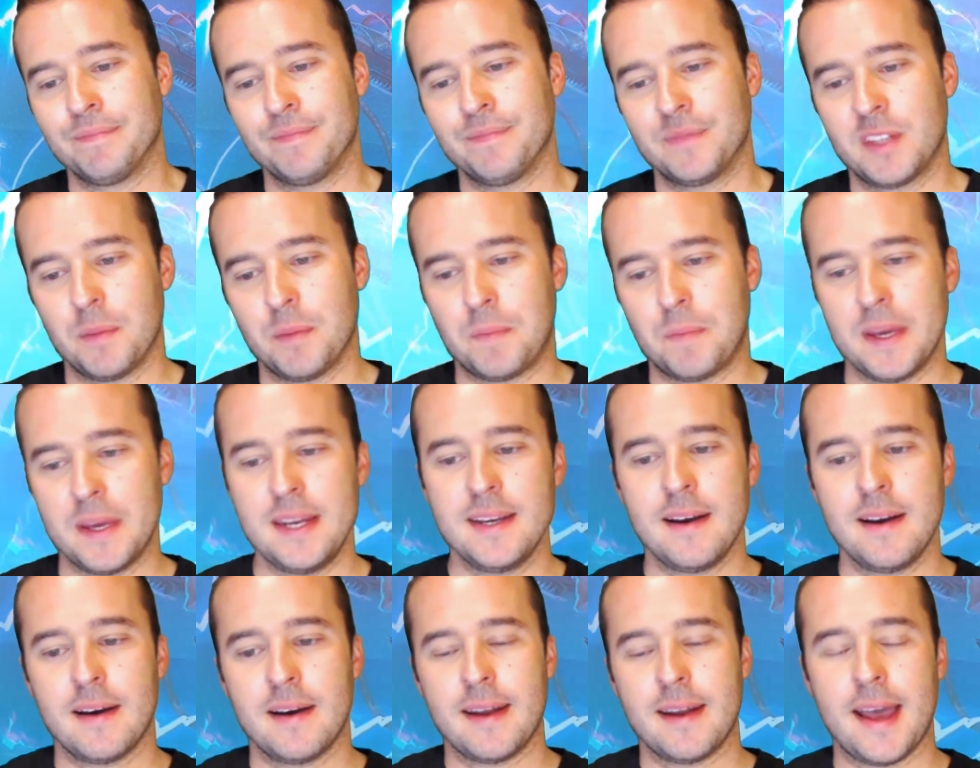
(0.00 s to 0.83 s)

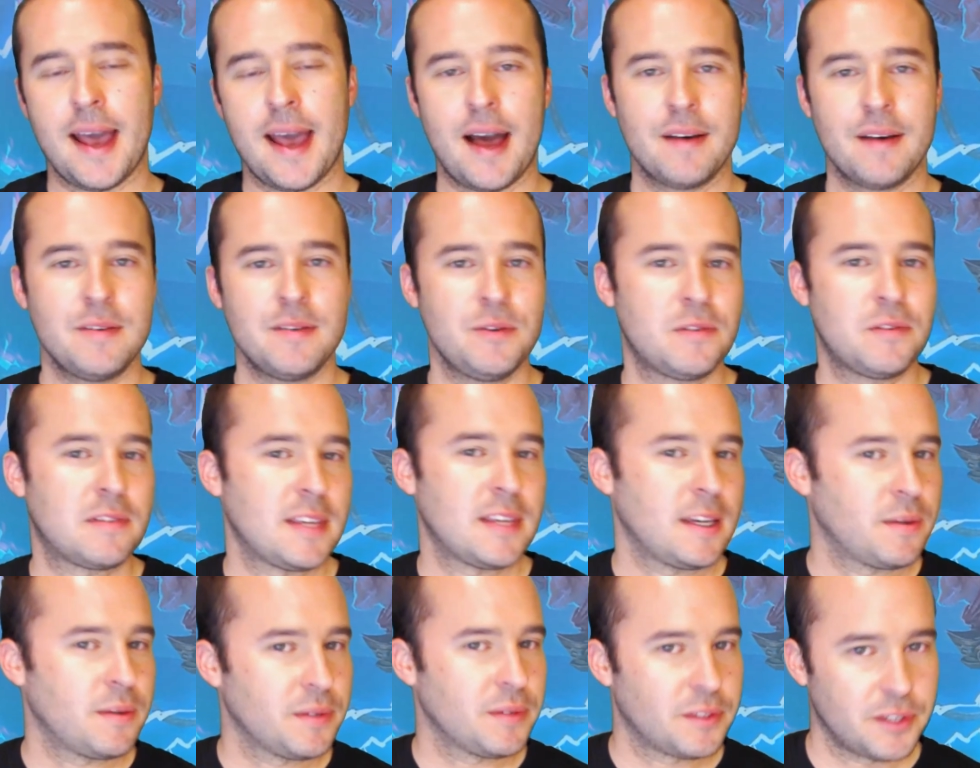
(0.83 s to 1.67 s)
Depending on how you
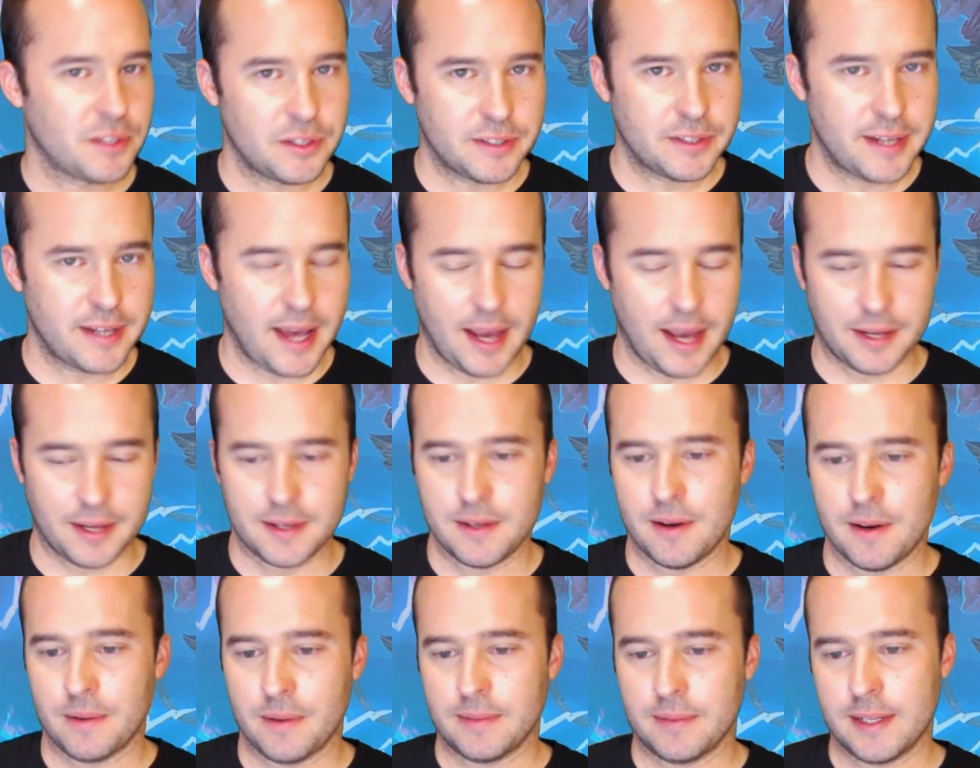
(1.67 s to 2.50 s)
sequence your deck, you
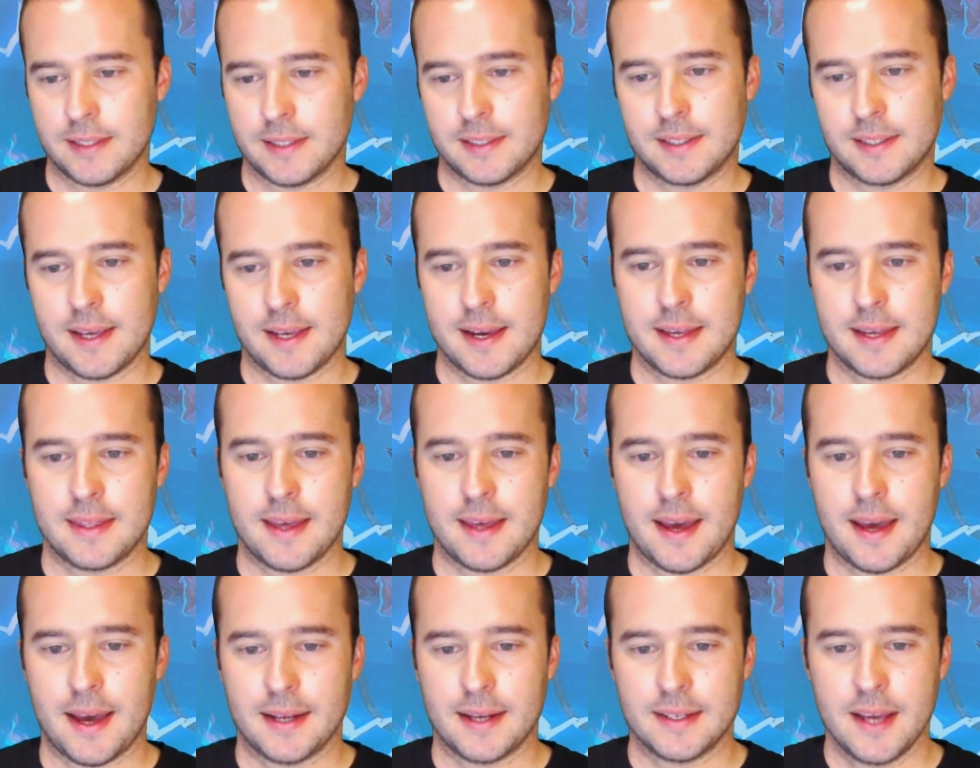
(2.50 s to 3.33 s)
know, let's say
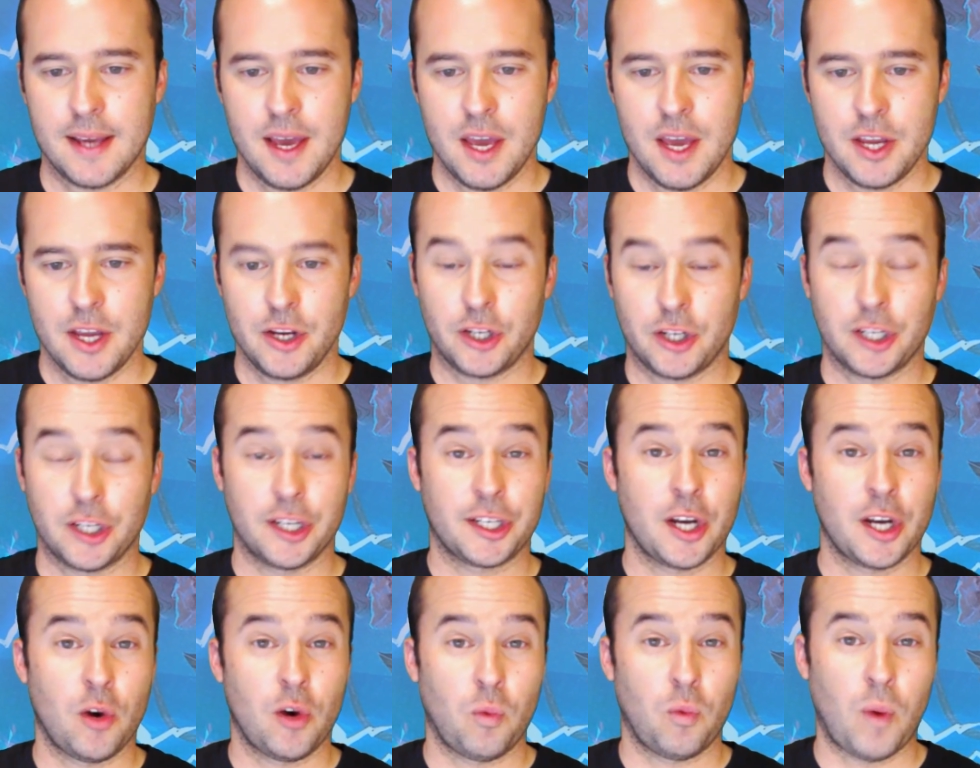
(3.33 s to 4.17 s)
that you're going to
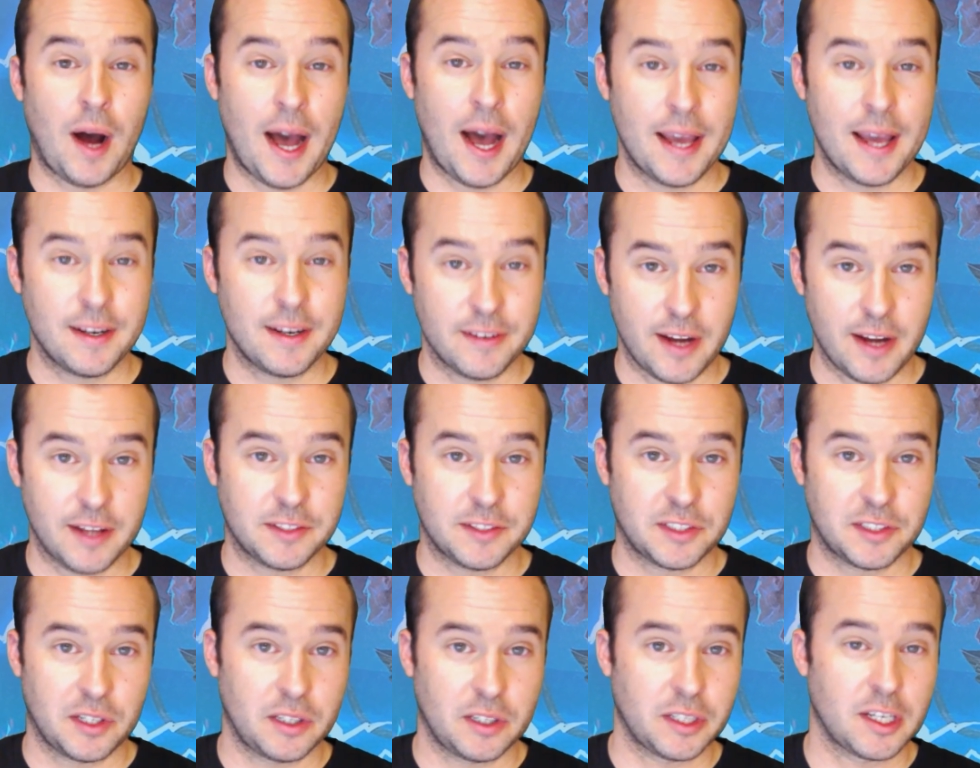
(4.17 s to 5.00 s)
go wide, you're not
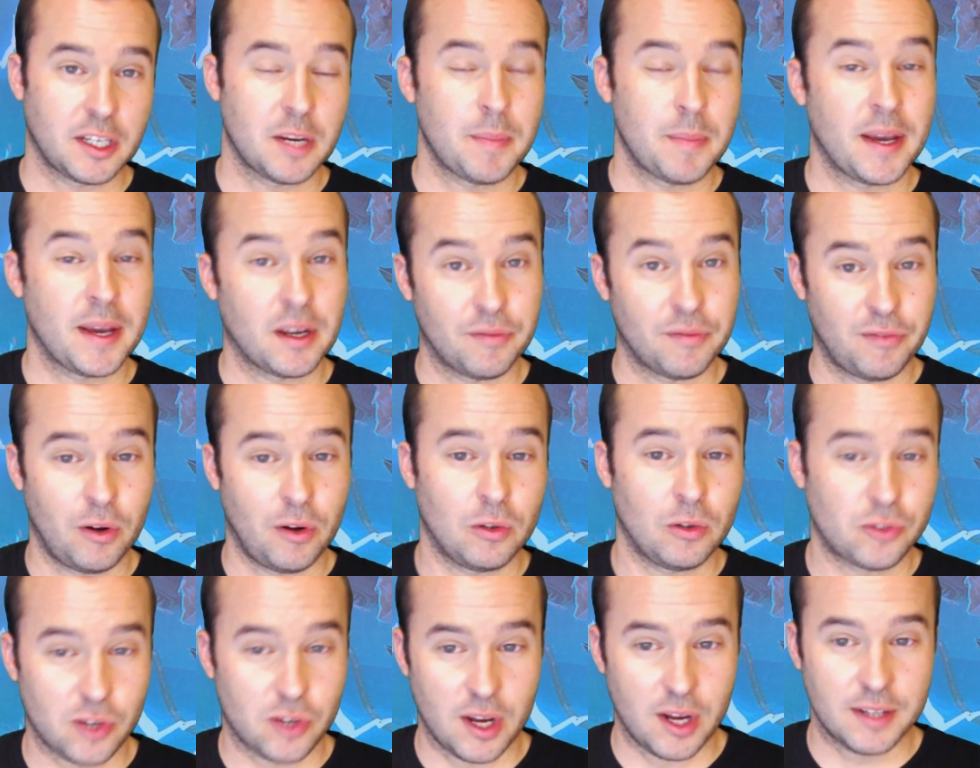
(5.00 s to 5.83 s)
necessarily going to make a
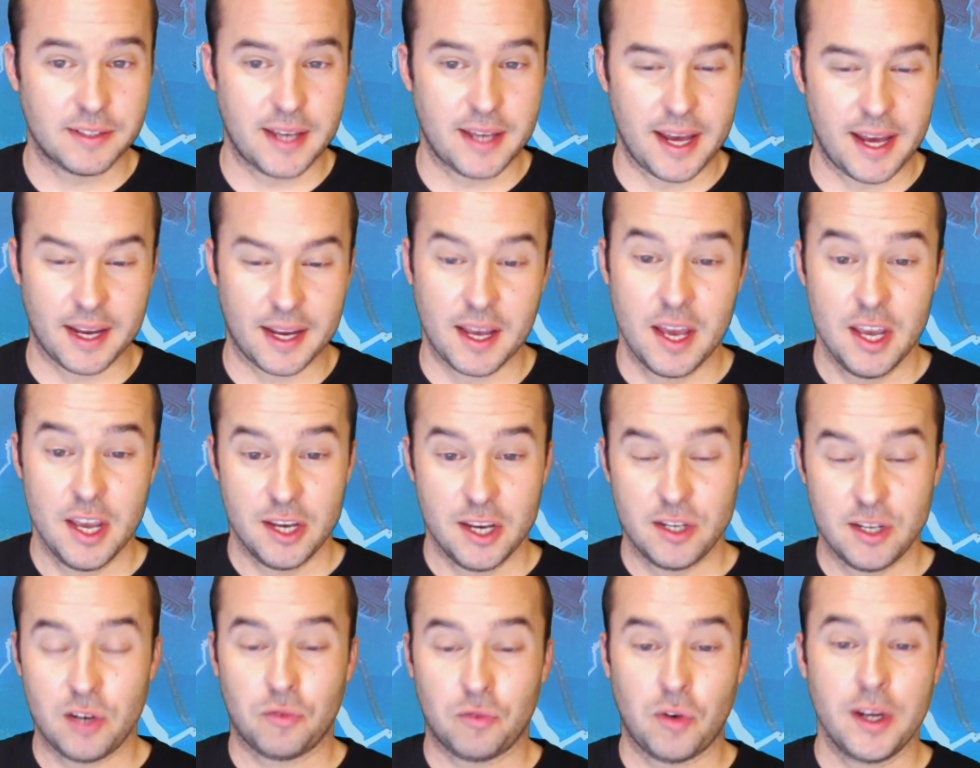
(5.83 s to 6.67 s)
Voltron deck, you
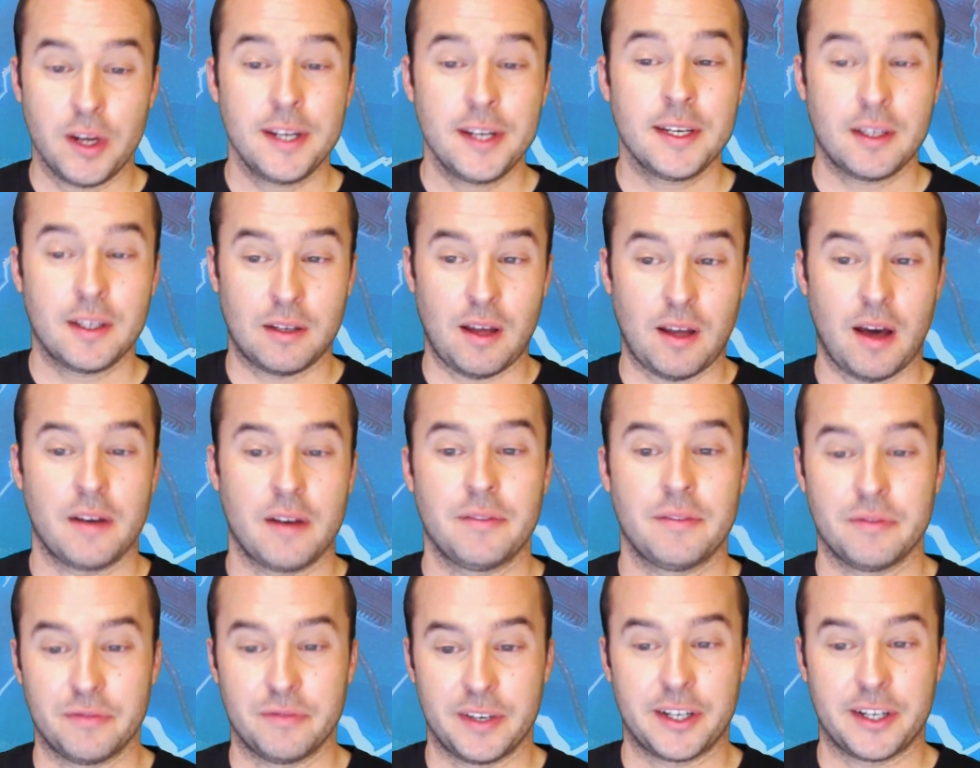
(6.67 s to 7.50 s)
know, running a lot
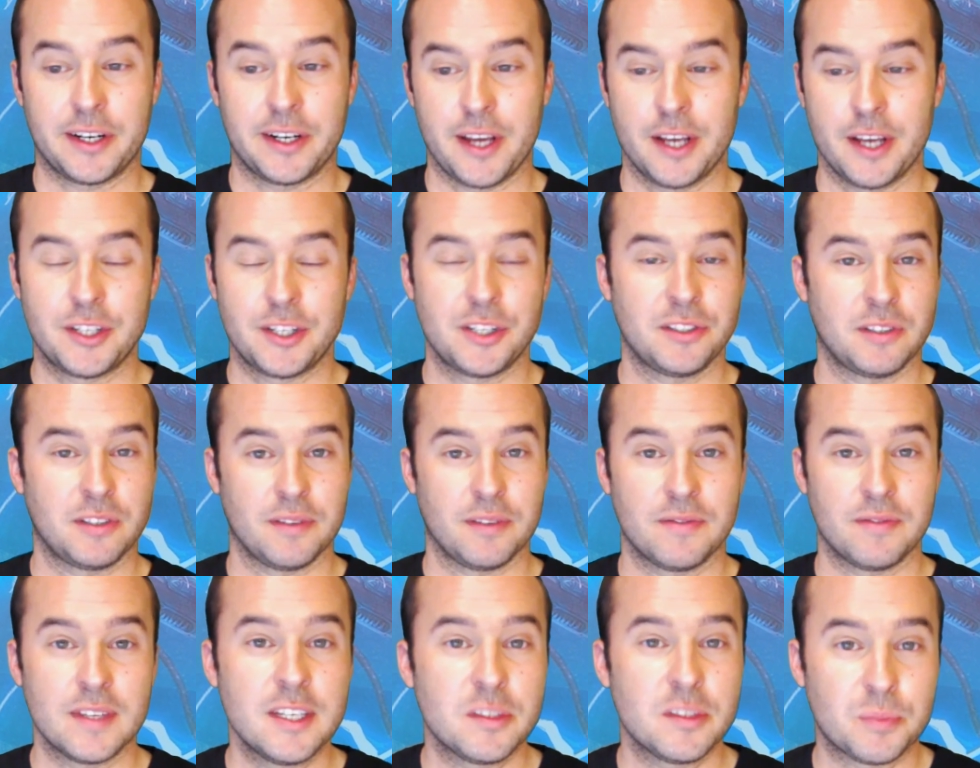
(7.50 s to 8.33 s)
of variations
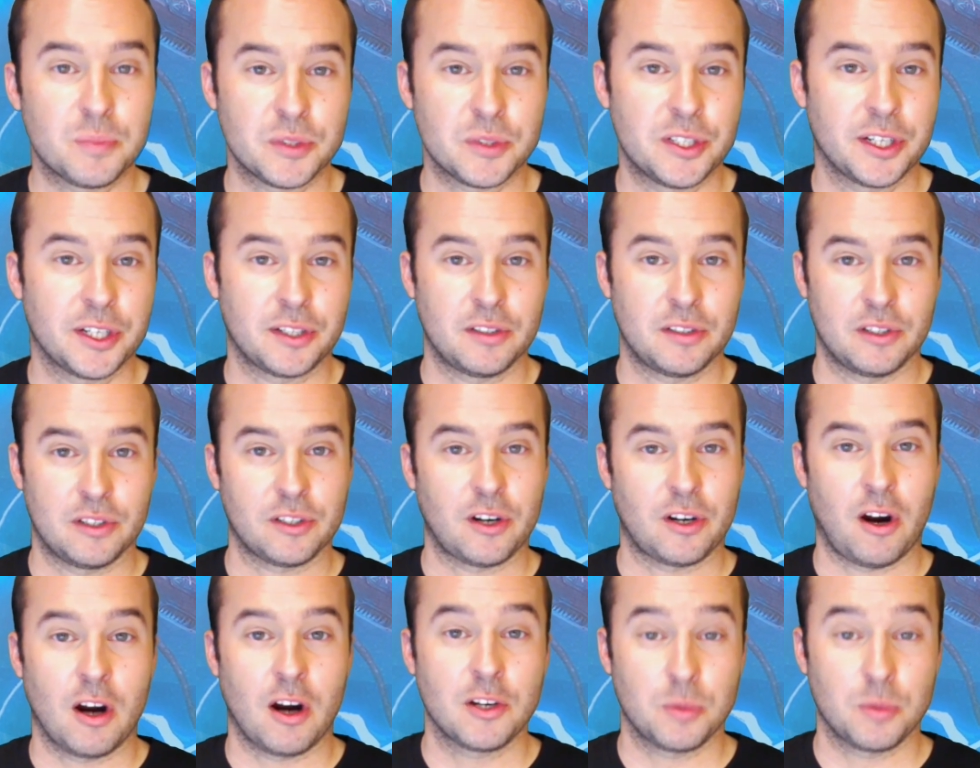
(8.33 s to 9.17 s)
of these particular
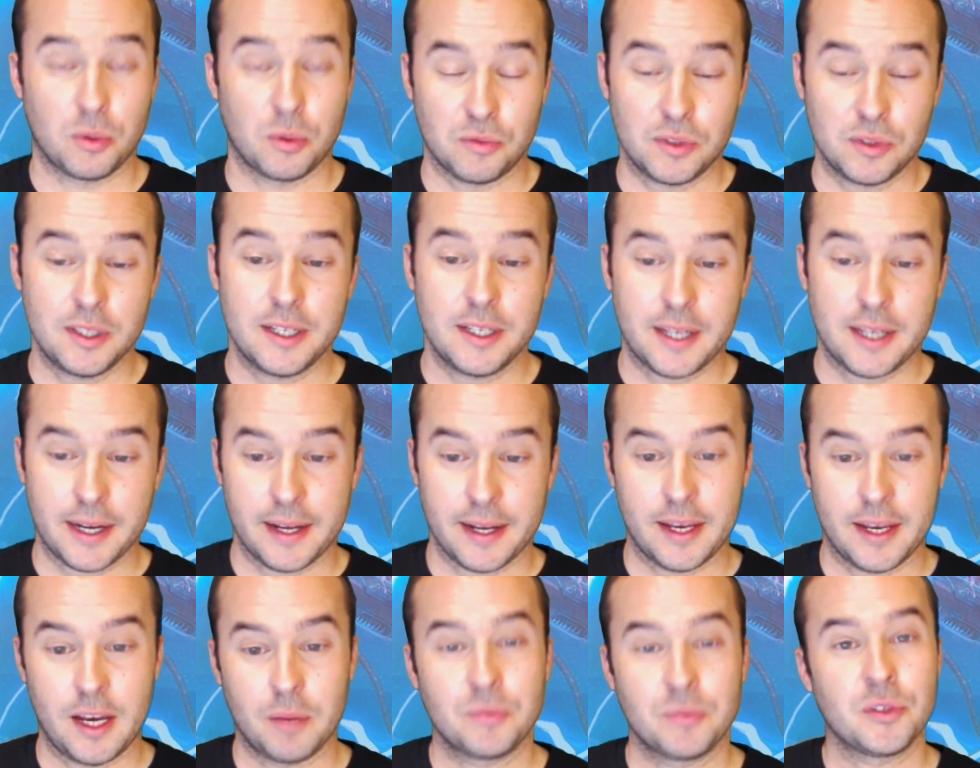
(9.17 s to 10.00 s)
cards will really kind of
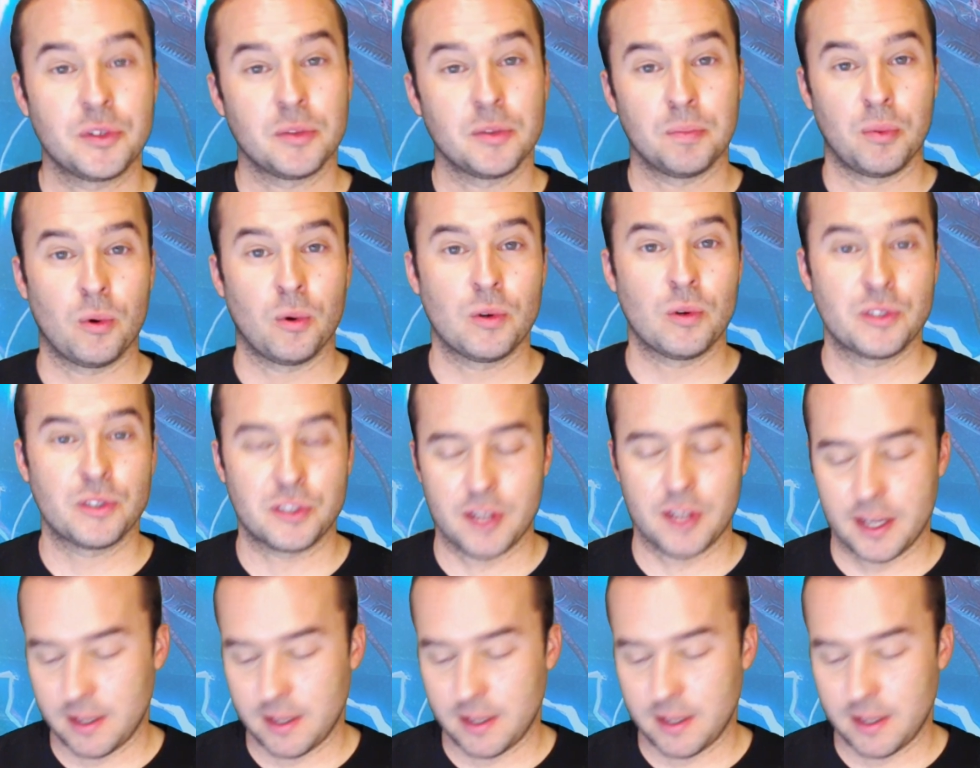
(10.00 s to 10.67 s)
help your board state.